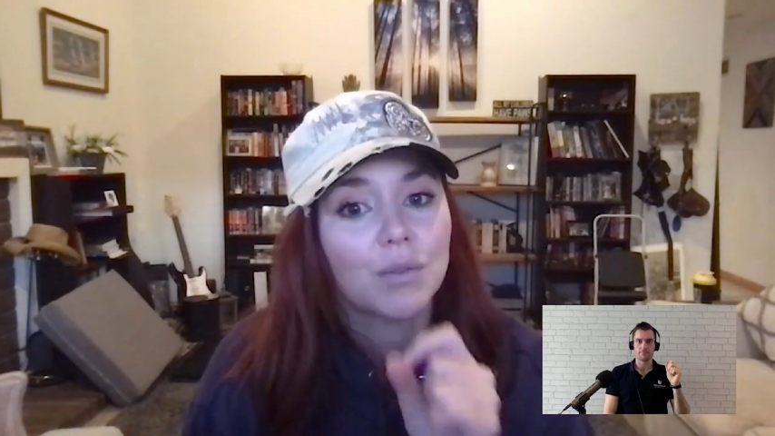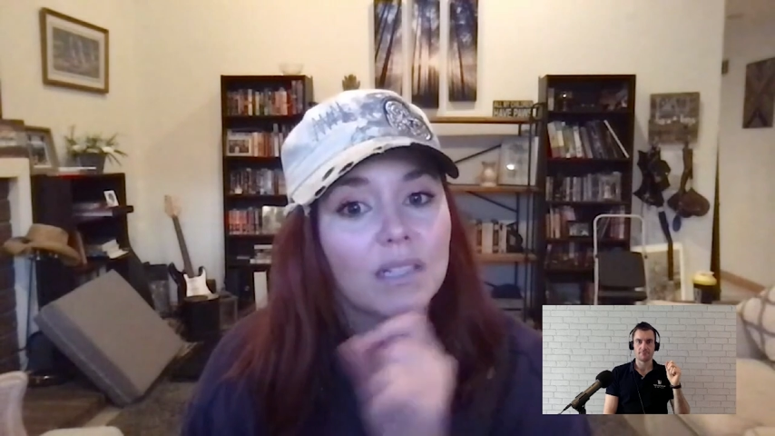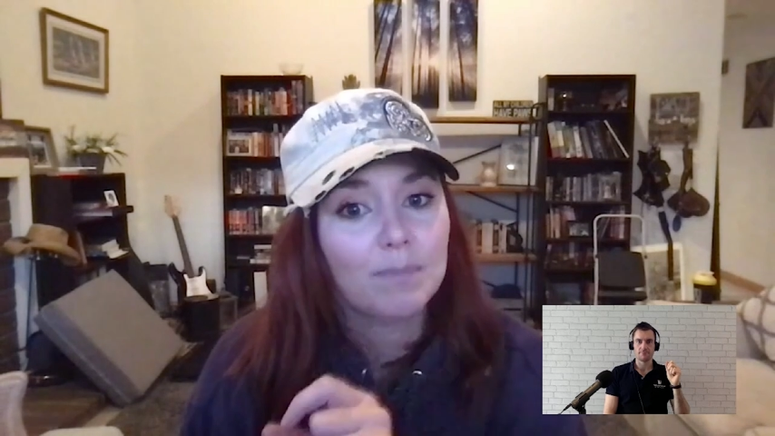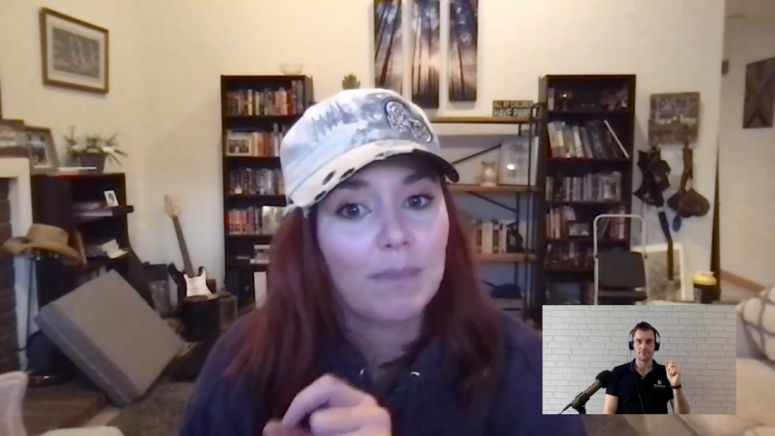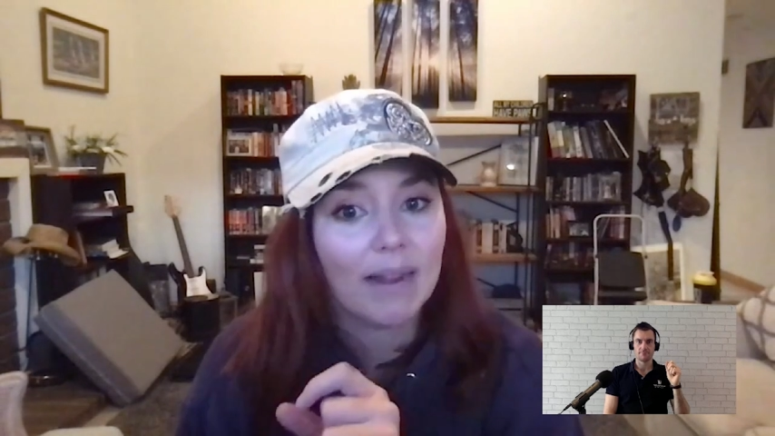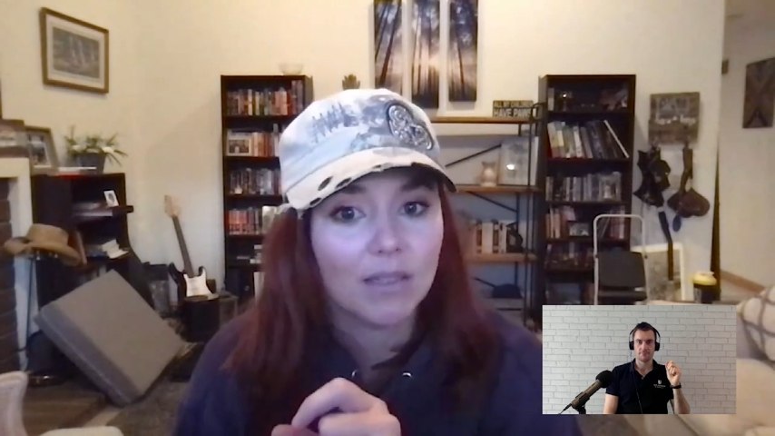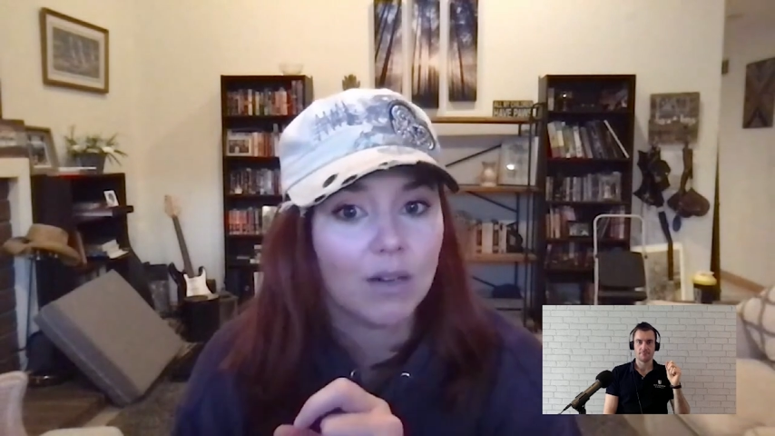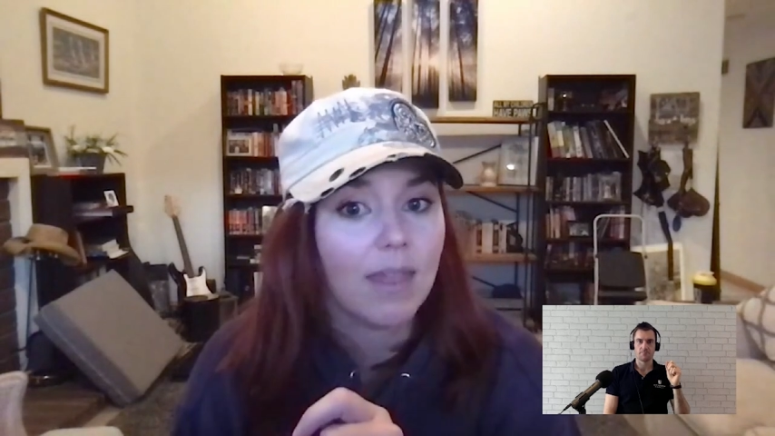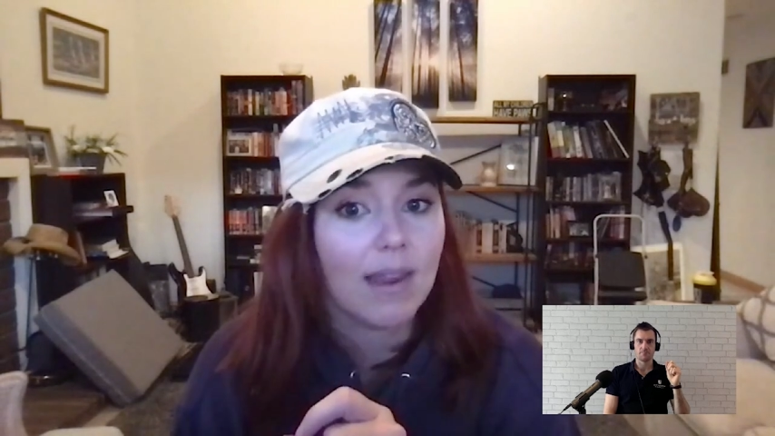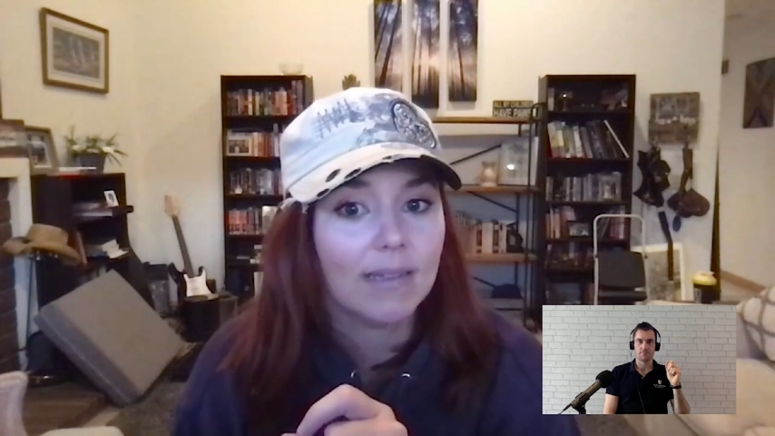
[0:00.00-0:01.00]
to expect
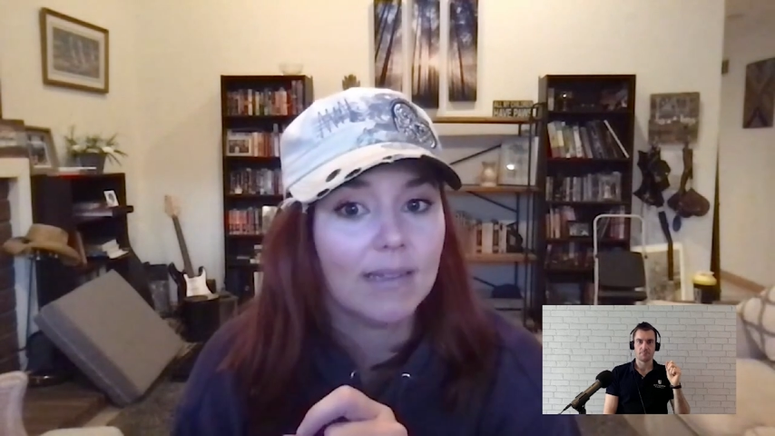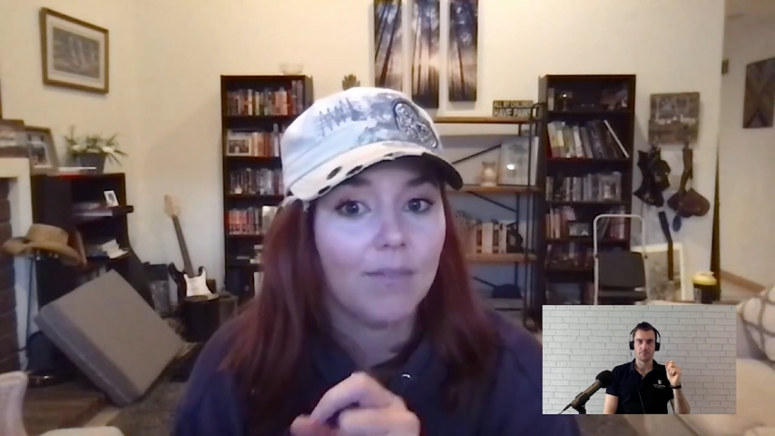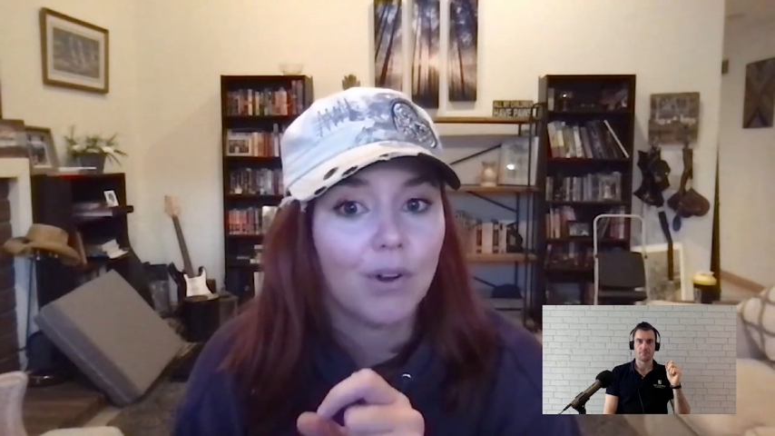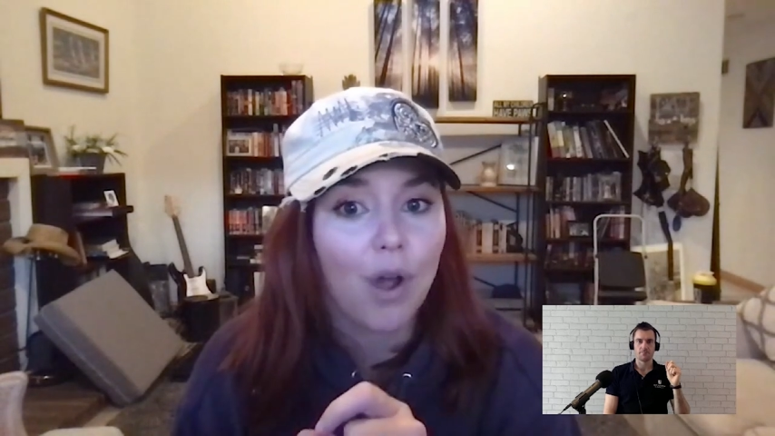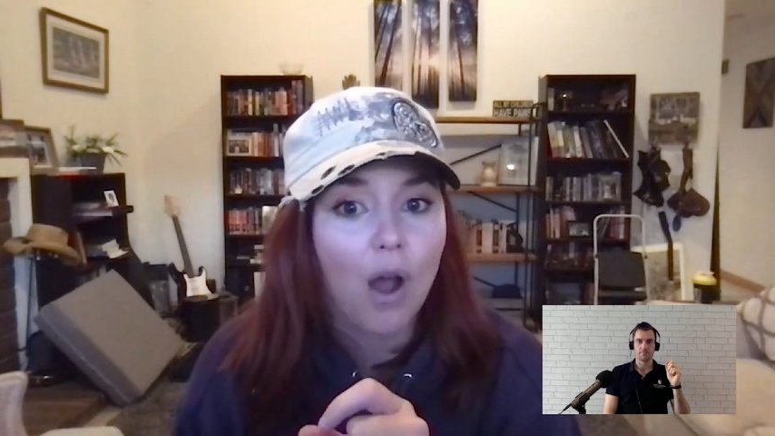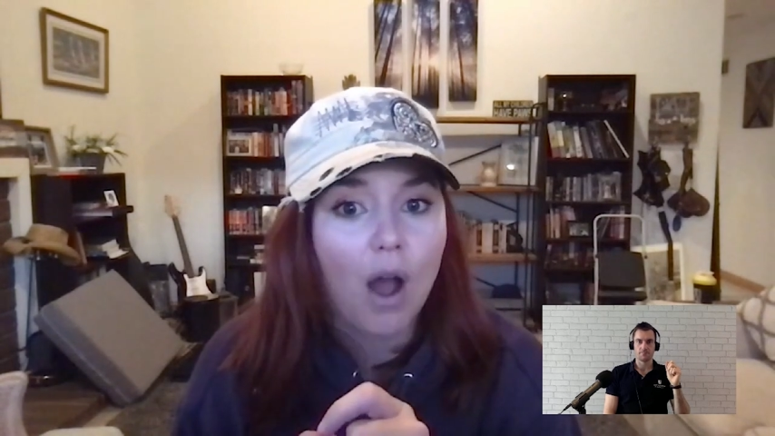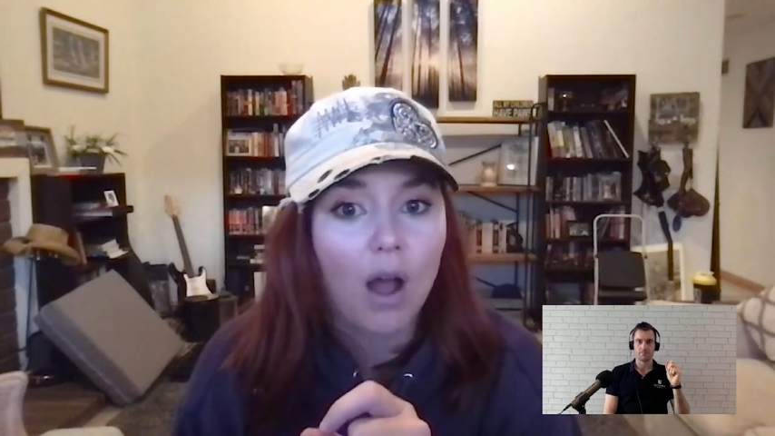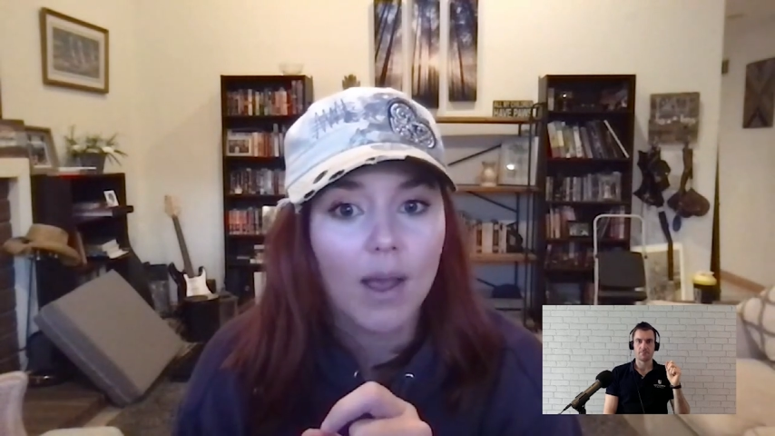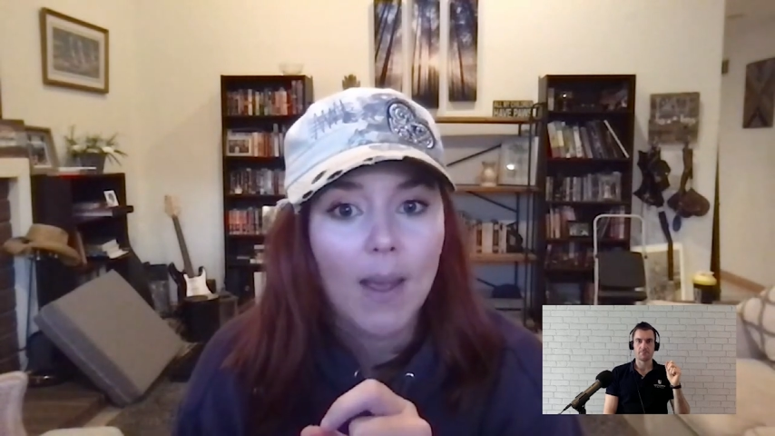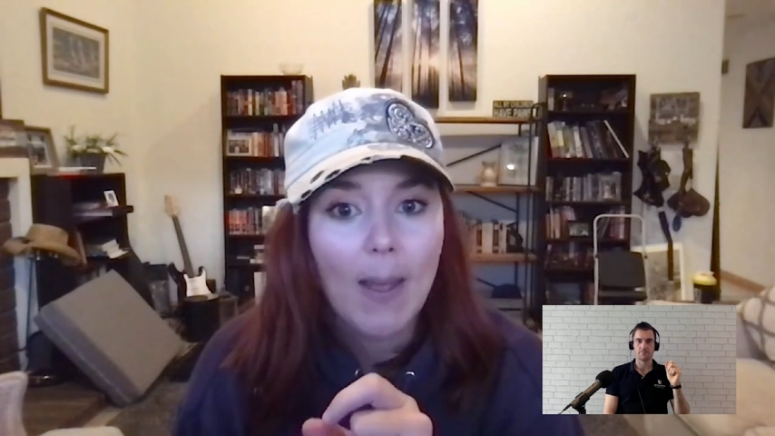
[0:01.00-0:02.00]
certain things out of your dog,